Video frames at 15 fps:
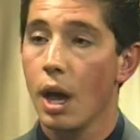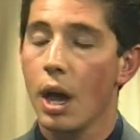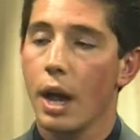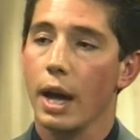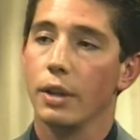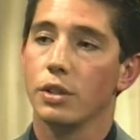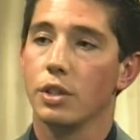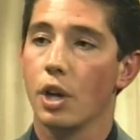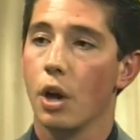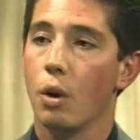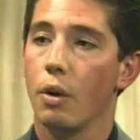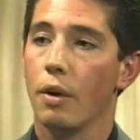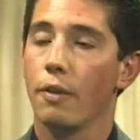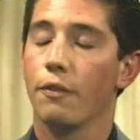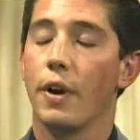And
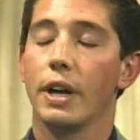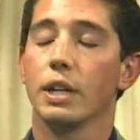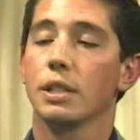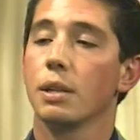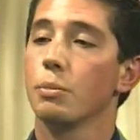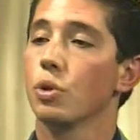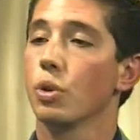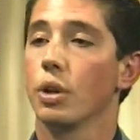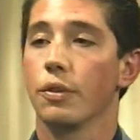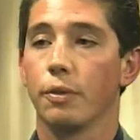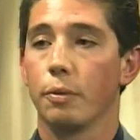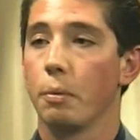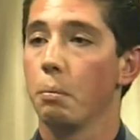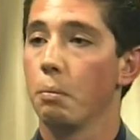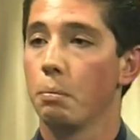so finding some sort
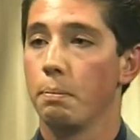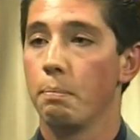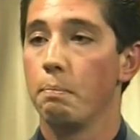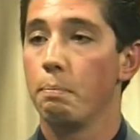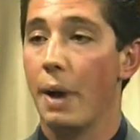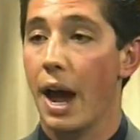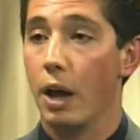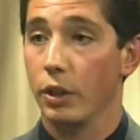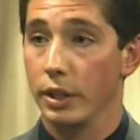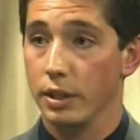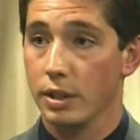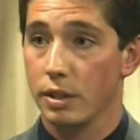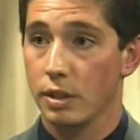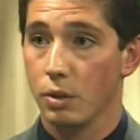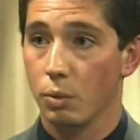of
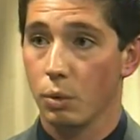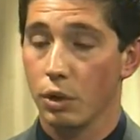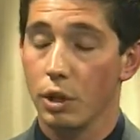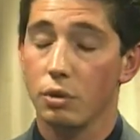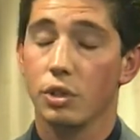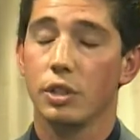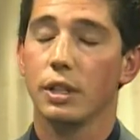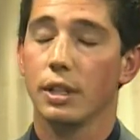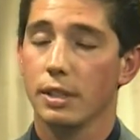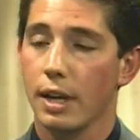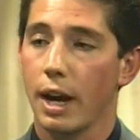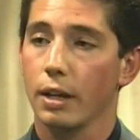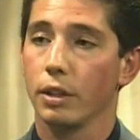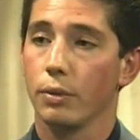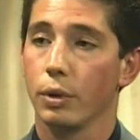balance Absolutely. where those
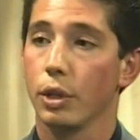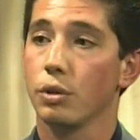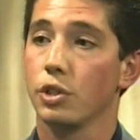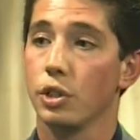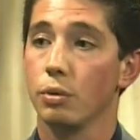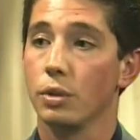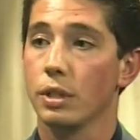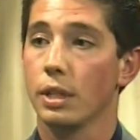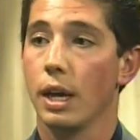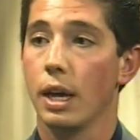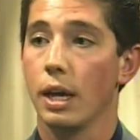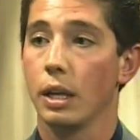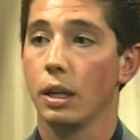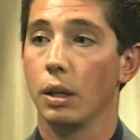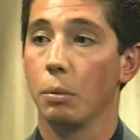exactly where those students
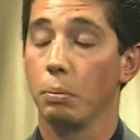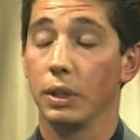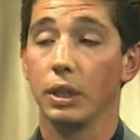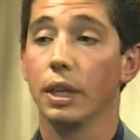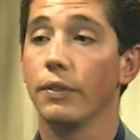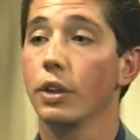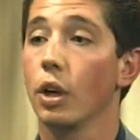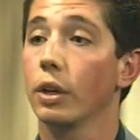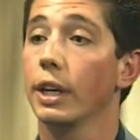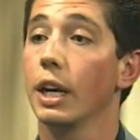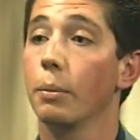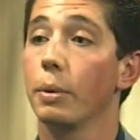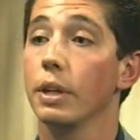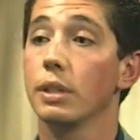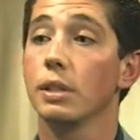can be living on
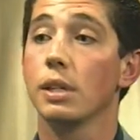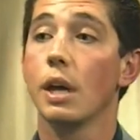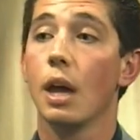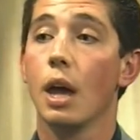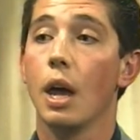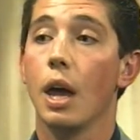campus, mm.